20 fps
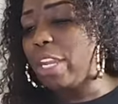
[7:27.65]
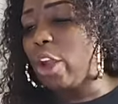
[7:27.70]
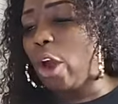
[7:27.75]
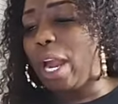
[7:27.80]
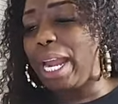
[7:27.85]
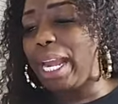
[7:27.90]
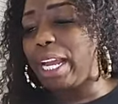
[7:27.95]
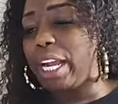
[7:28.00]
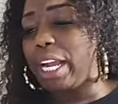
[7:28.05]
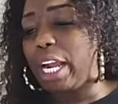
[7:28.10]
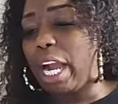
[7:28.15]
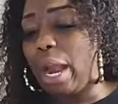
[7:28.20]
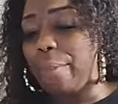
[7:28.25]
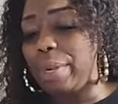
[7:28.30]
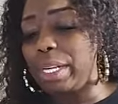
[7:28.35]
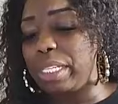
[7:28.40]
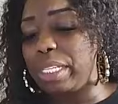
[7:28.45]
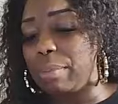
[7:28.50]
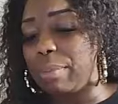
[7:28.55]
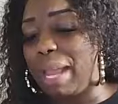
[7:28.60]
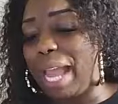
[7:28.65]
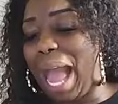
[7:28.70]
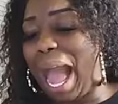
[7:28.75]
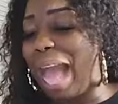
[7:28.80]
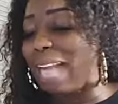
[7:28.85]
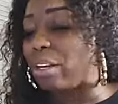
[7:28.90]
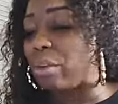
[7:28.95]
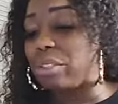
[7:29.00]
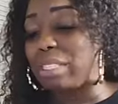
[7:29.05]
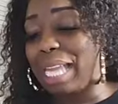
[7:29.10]
your encouragement,
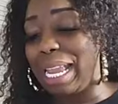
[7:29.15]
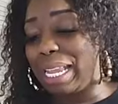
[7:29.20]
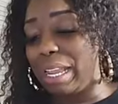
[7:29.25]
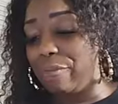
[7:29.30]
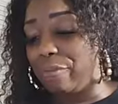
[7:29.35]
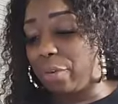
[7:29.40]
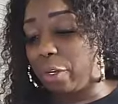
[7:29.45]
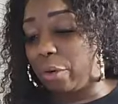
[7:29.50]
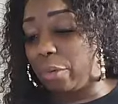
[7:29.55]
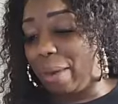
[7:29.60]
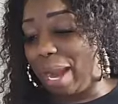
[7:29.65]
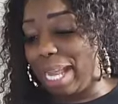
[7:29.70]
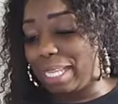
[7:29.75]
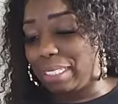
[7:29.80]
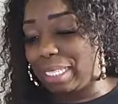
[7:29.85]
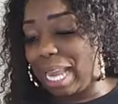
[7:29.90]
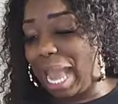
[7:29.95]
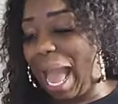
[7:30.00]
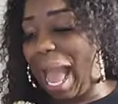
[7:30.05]
I don't take it for granted.